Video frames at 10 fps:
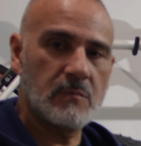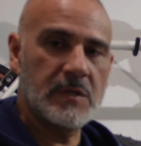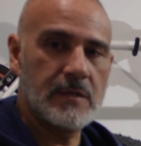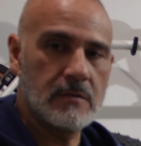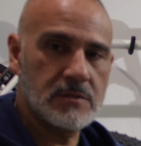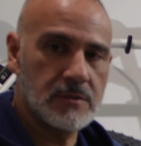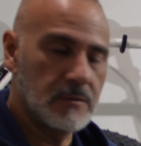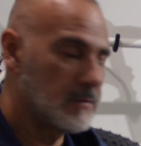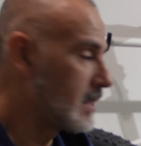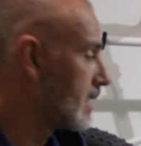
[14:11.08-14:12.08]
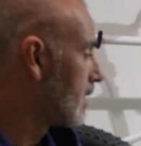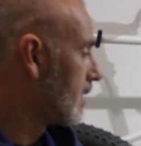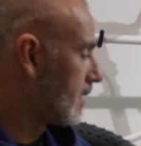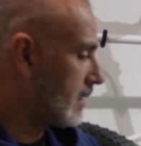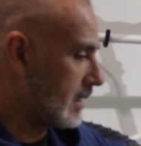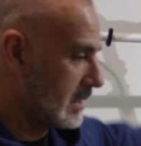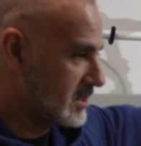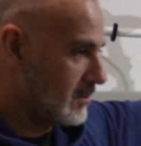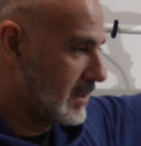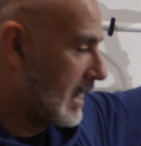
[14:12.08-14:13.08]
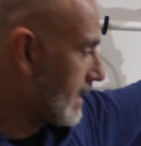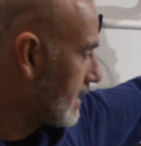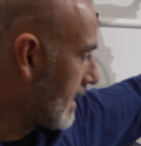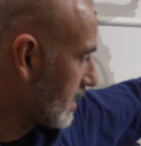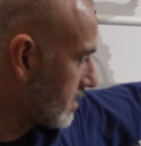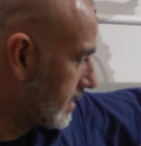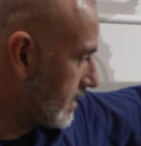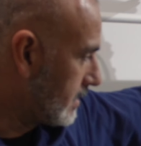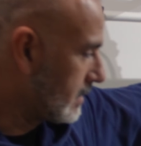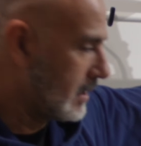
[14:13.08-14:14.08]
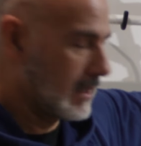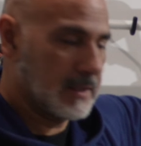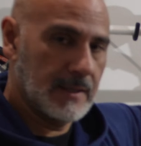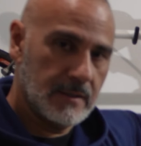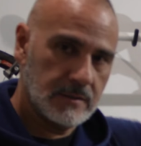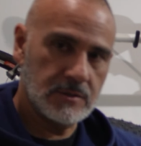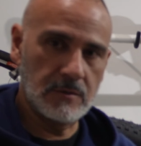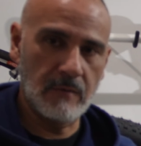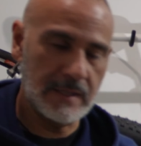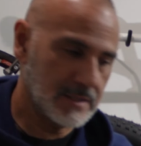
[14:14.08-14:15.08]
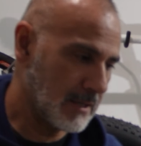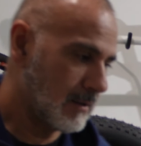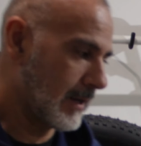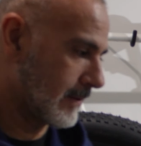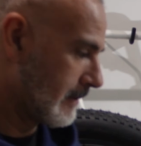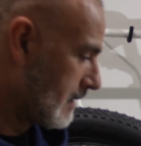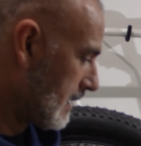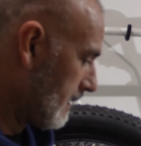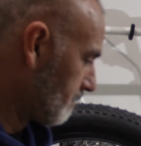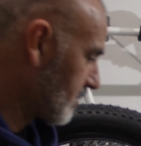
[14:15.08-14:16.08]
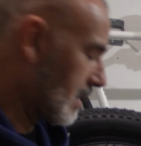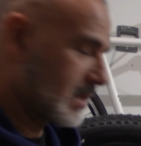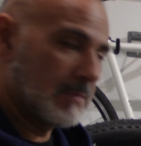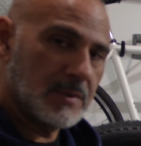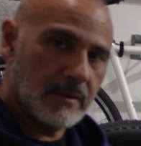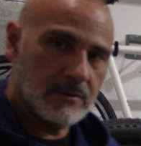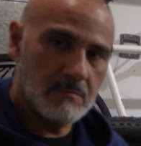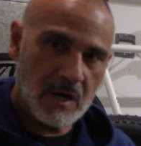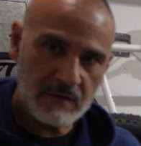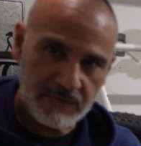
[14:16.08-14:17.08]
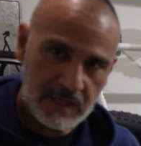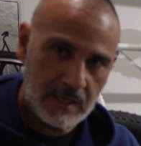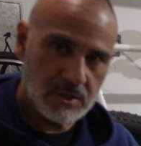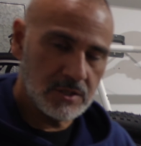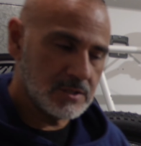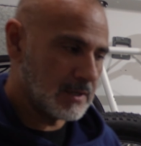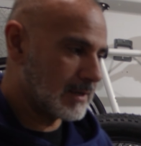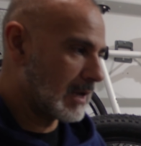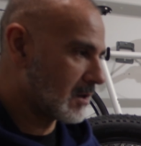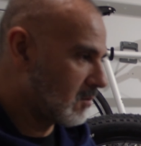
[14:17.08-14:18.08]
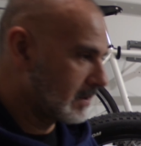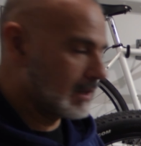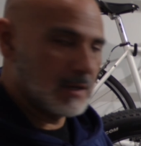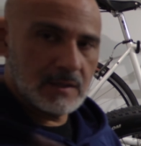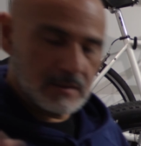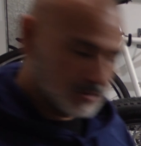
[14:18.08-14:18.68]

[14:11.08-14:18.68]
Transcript: will be here soon so that I can actually get it to the right saddle height. Now, a couple other modifications that I got going on, I'll